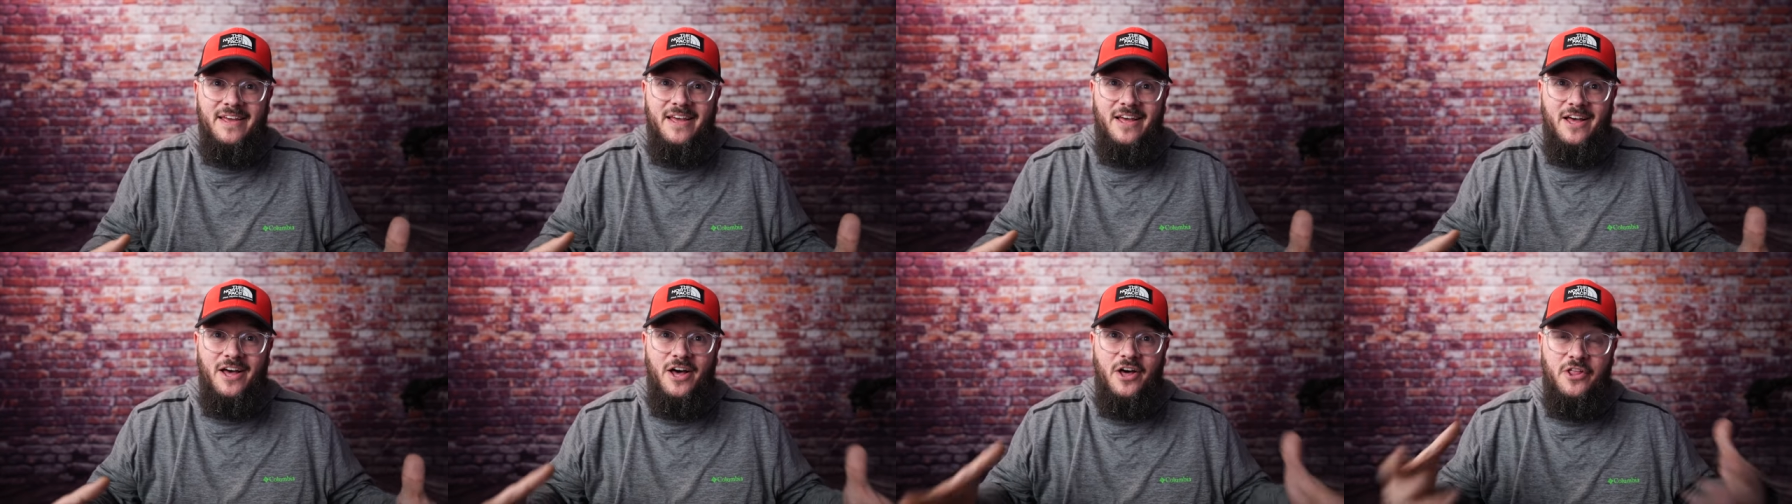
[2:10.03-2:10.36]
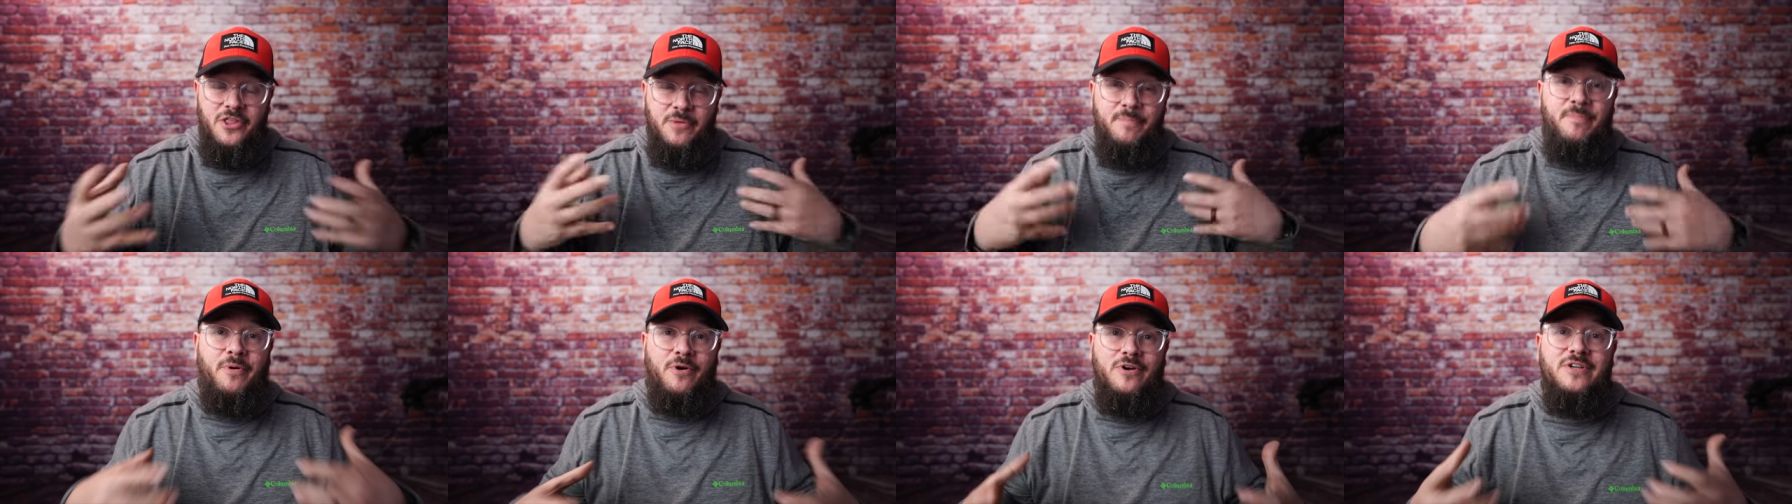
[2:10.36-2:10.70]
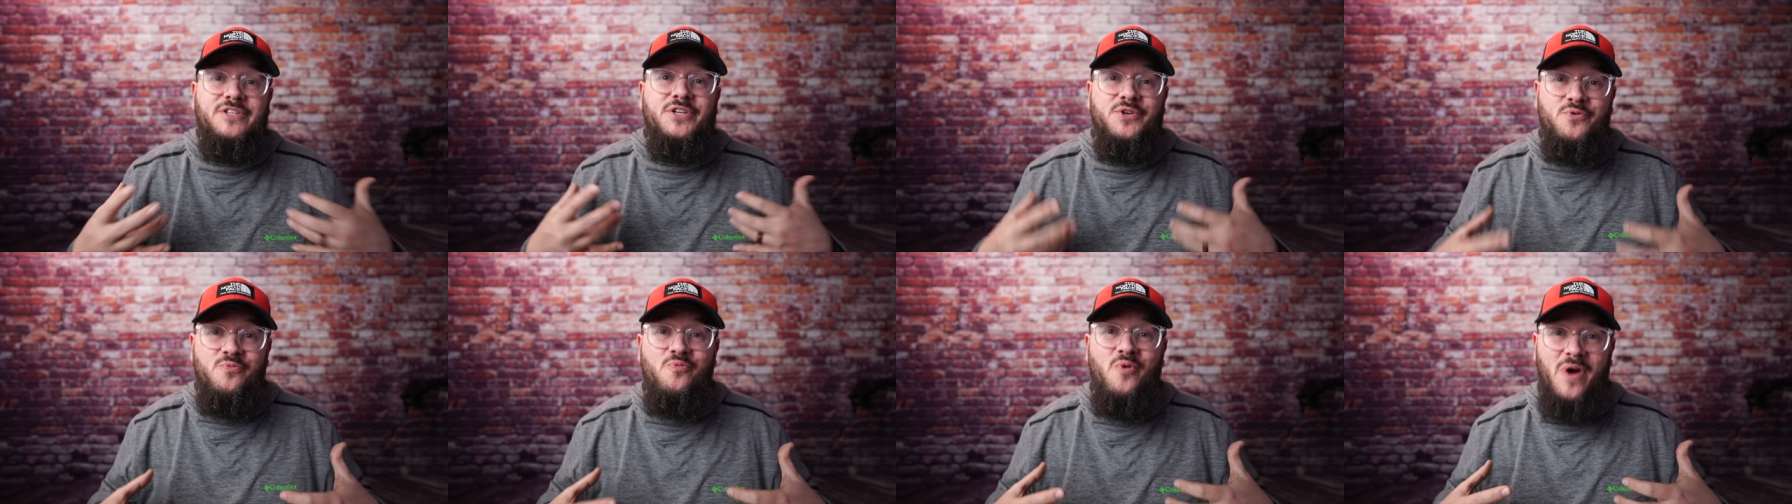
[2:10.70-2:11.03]
uh, the
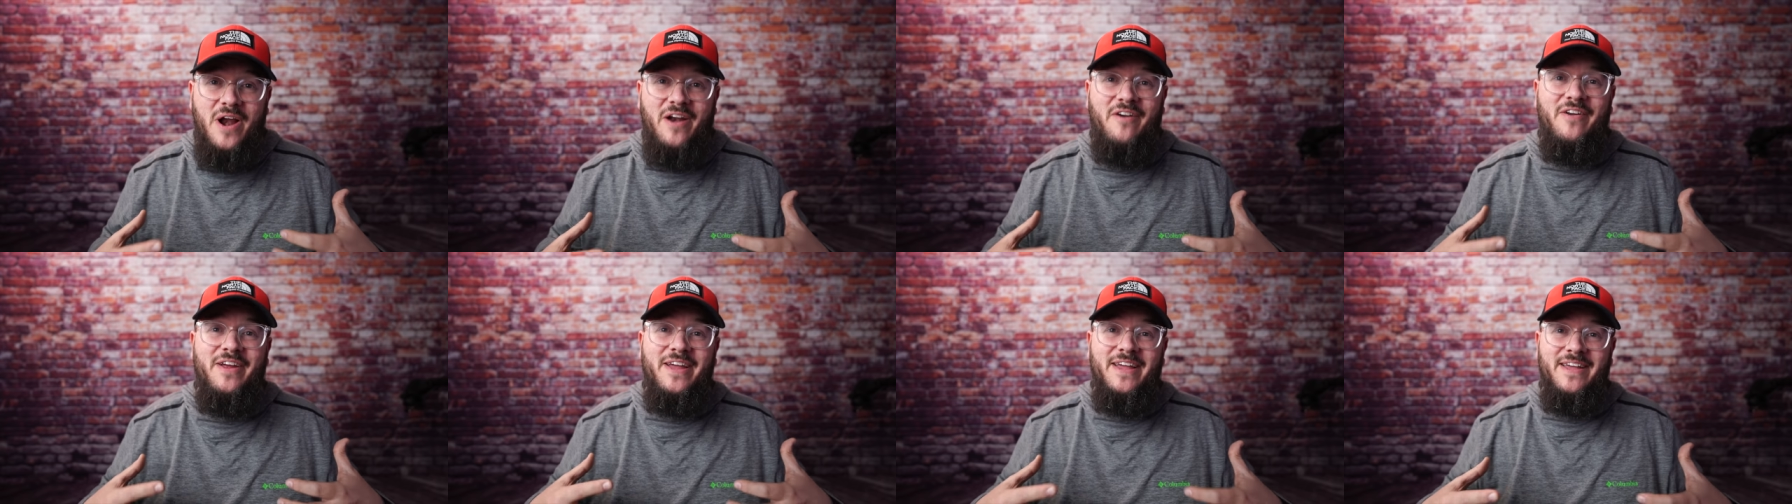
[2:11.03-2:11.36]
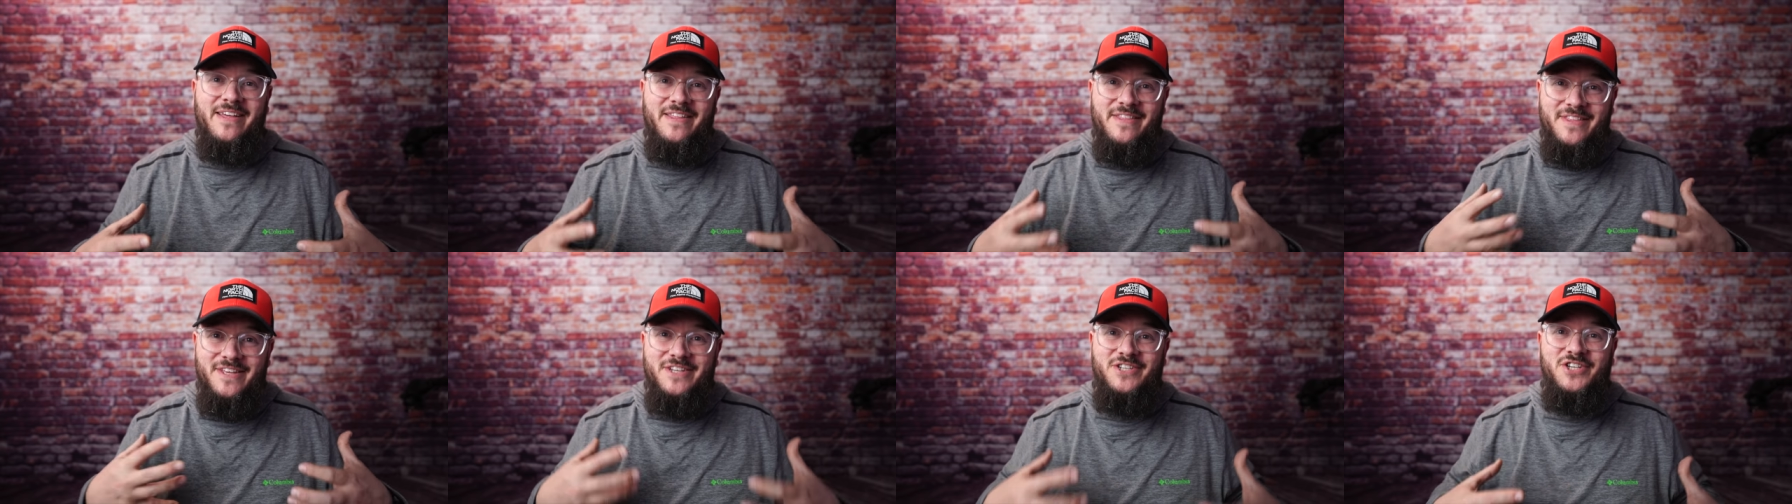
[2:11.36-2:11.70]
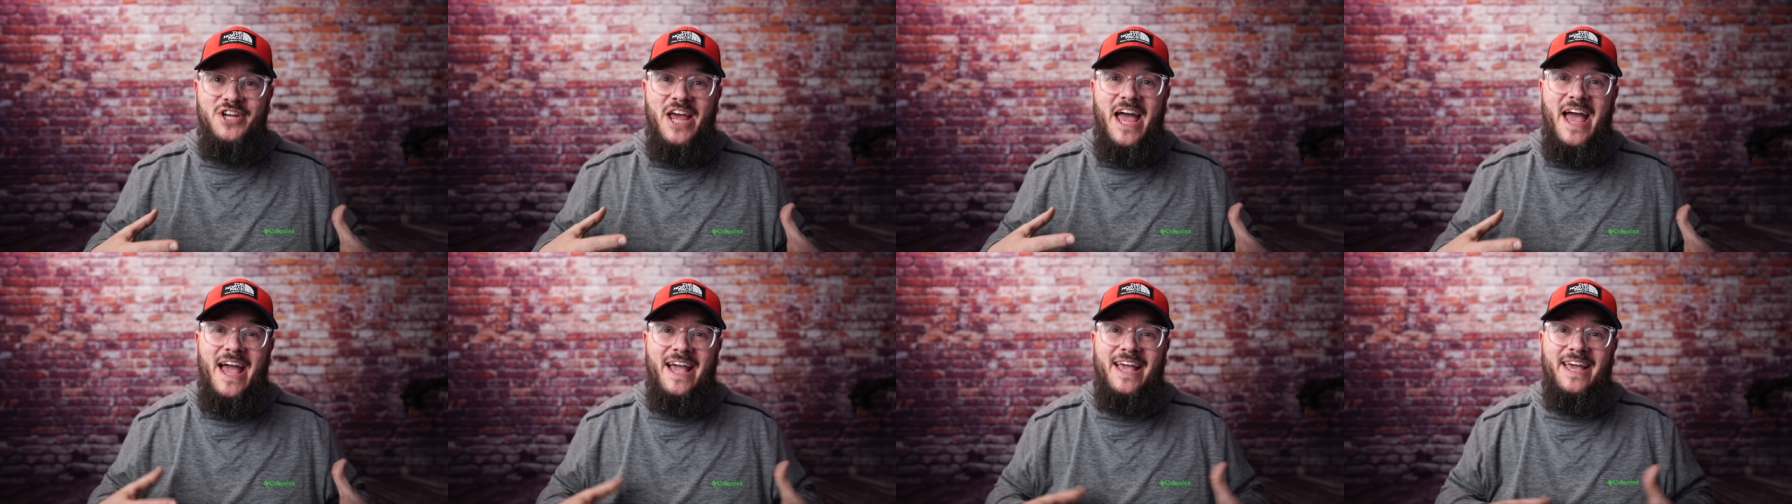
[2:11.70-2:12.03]
person wearing the
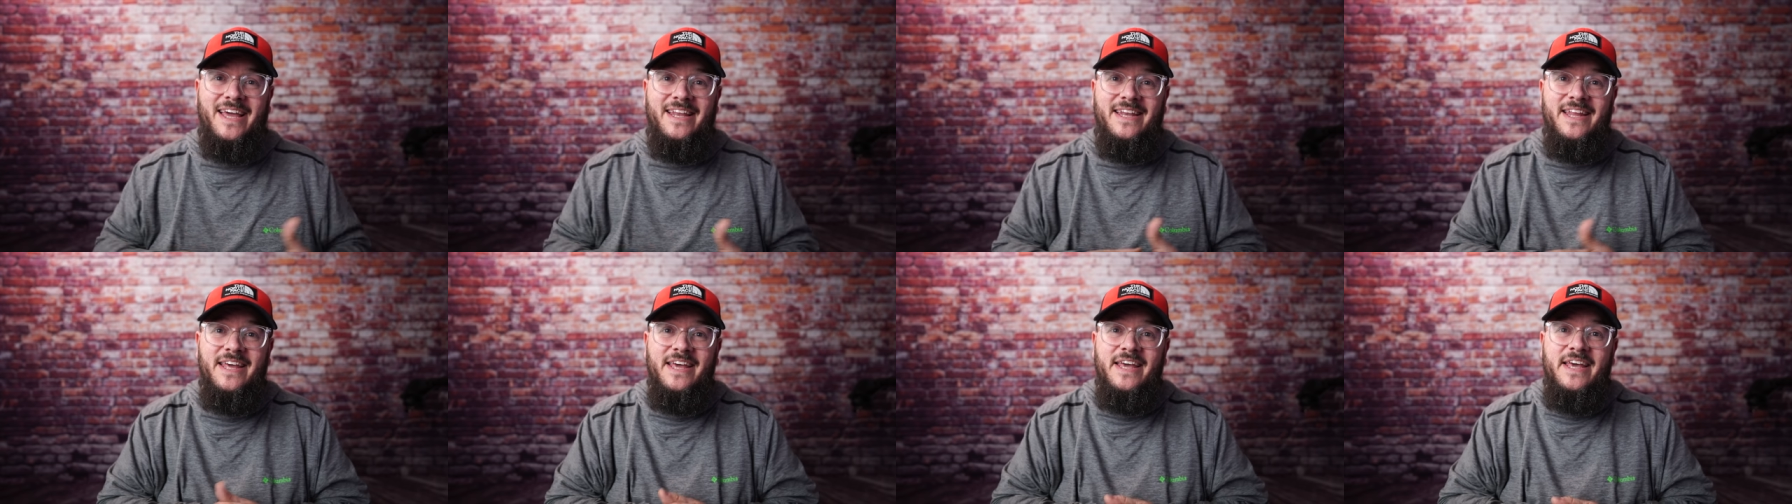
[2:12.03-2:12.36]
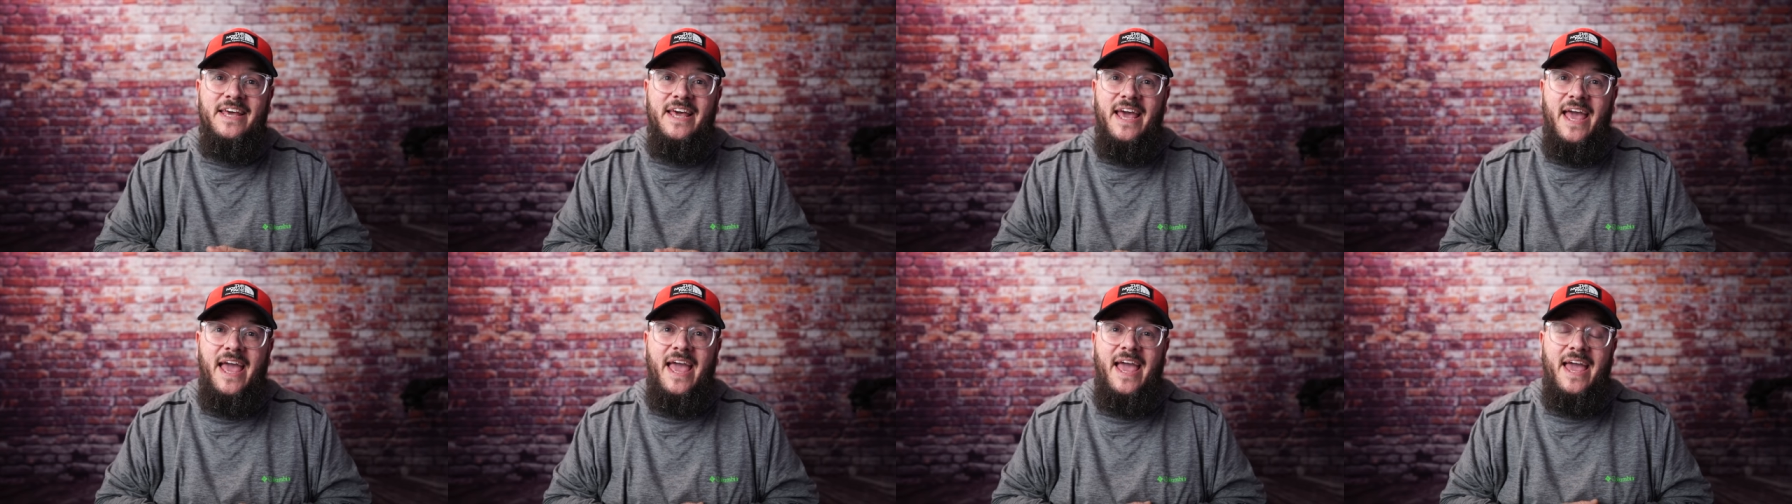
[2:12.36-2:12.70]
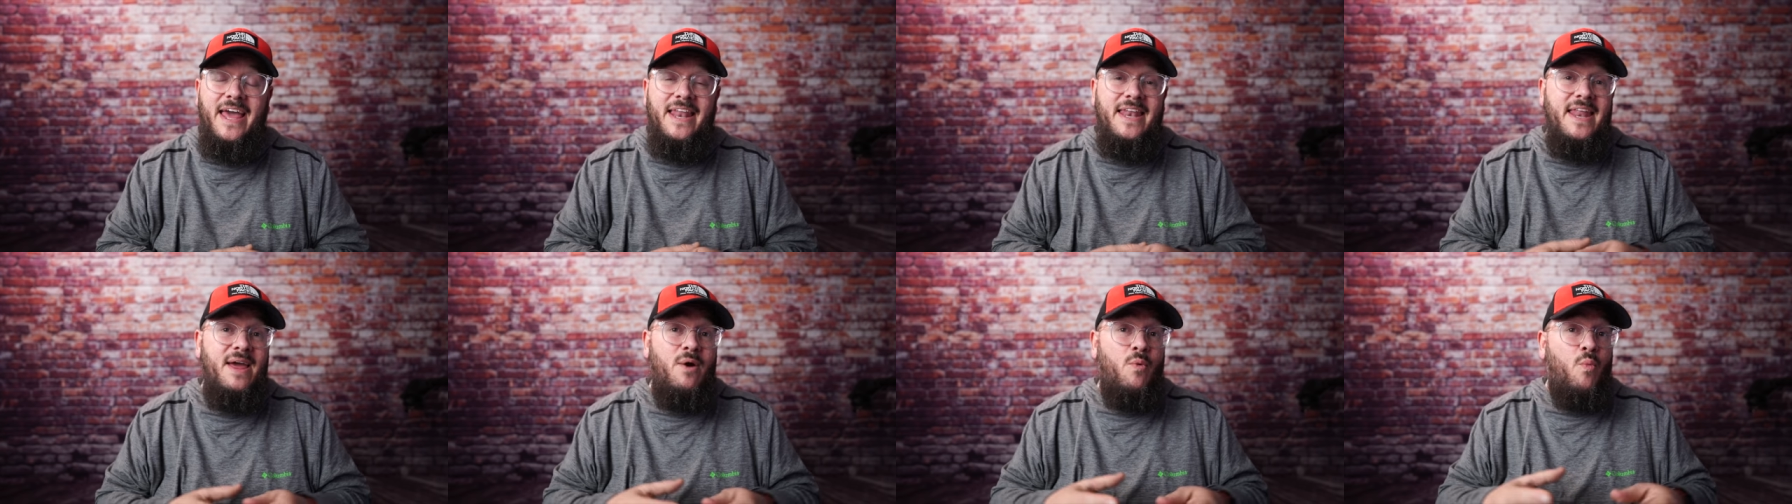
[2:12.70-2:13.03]
jacket. And